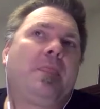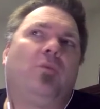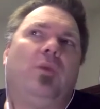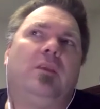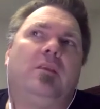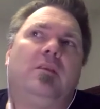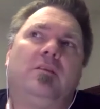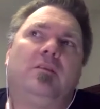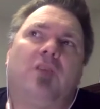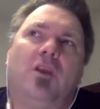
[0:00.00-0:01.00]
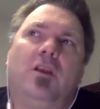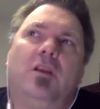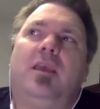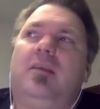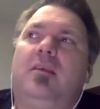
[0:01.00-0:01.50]
we started
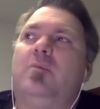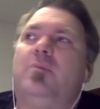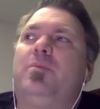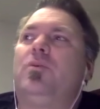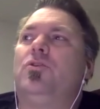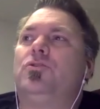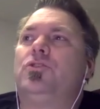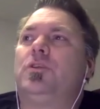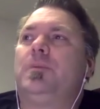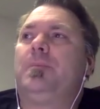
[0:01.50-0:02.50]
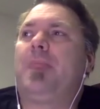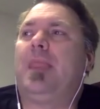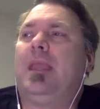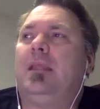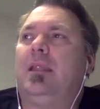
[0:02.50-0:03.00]
taking the approach.
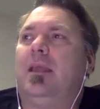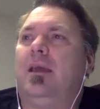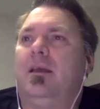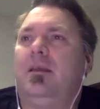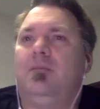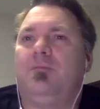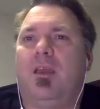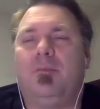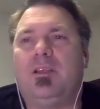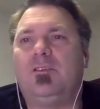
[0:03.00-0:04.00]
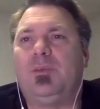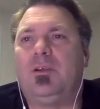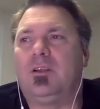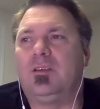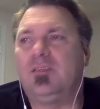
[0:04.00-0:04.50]
And if anybody's been
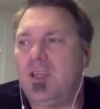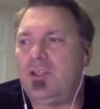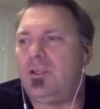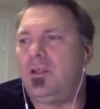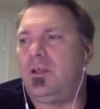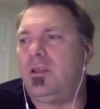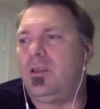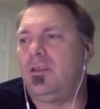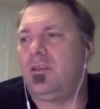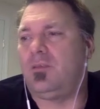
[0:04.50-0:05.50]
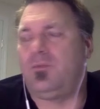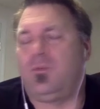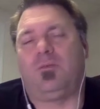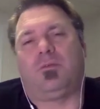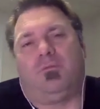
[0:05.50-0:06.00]
on a session,
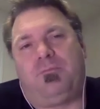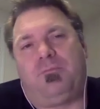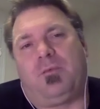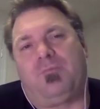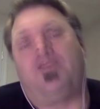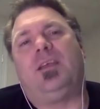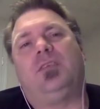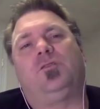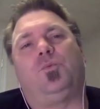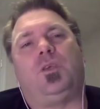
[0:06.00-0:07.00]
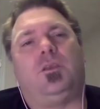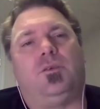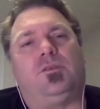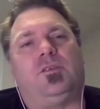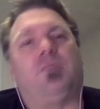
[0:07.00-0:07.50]
the phrase we
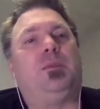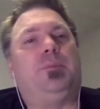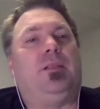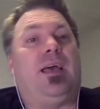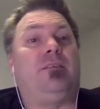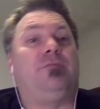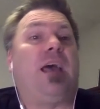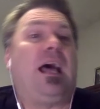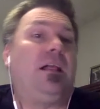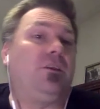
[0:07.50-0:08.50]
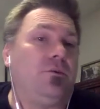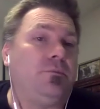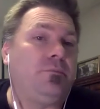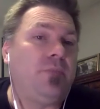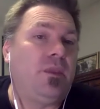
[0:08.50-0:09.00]
use is people add value.
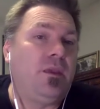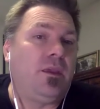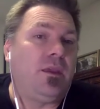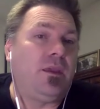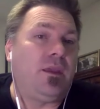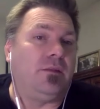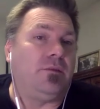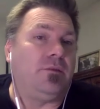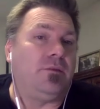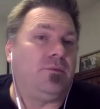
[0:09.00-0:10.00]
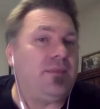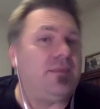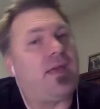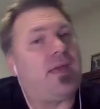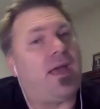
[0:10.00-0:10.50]
And the way
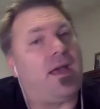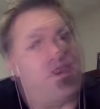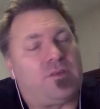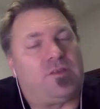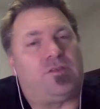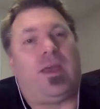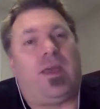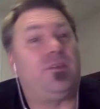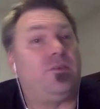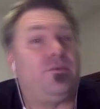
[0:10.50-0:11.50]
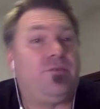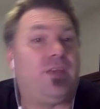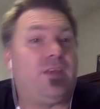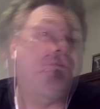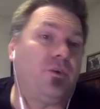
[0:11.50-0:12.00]
that works is you have to
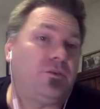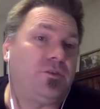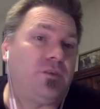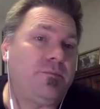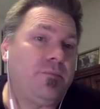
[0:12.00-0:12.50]
invest first.